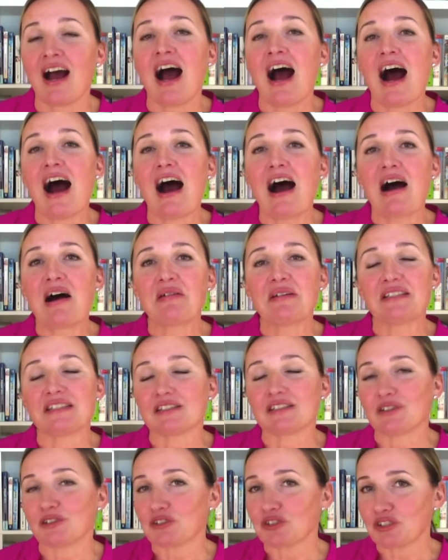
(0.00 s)
It's
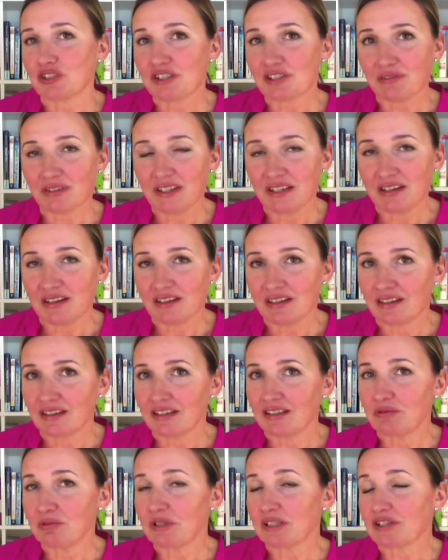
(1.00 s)
not just for younger, it
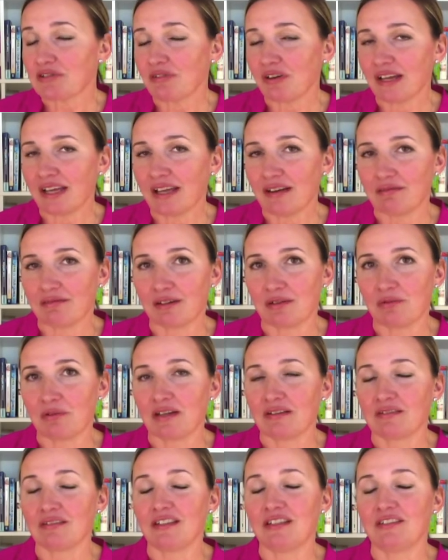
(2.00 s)
works for
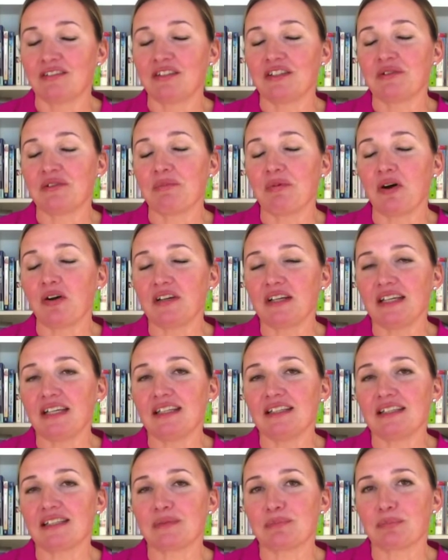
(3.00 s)
everyone. Your body
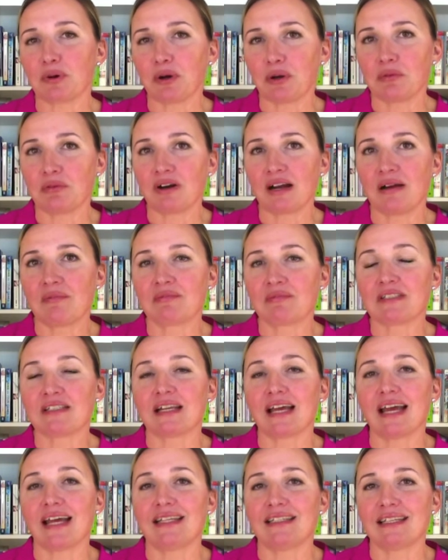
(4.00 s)
is programmed
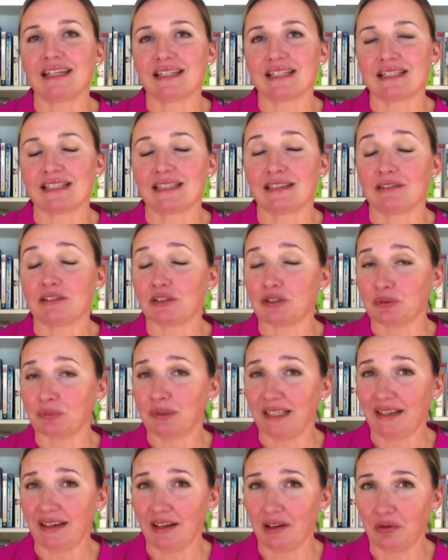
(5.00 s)
and destined to be
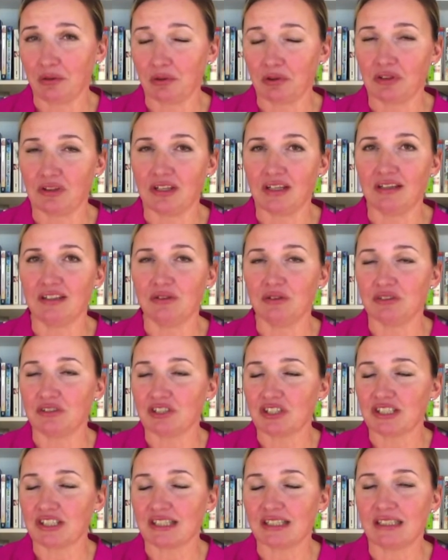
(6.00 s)
healthy. You
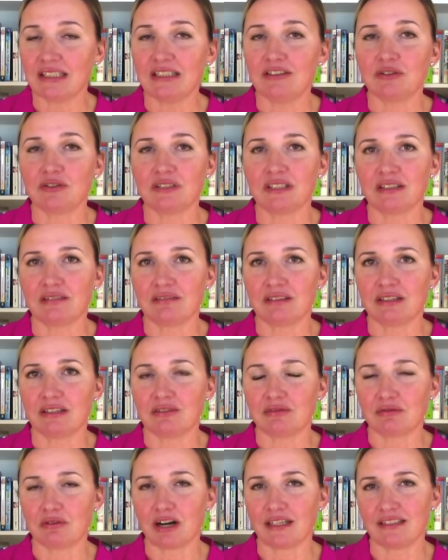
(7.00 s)
just need to give it the
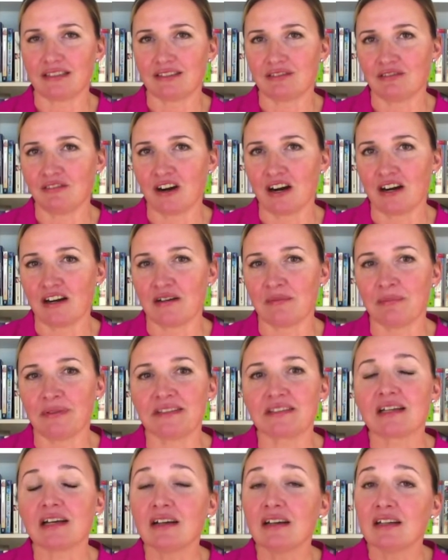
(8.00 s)
right
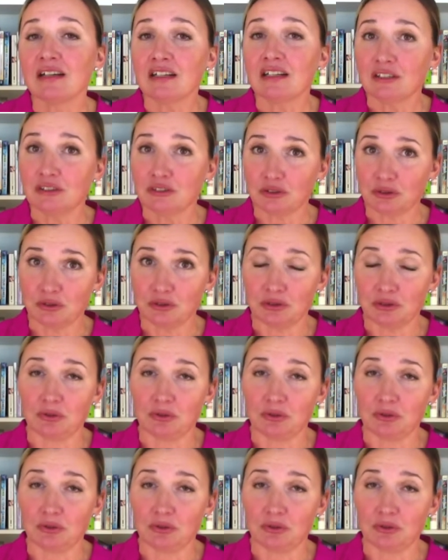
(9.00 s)
environment to do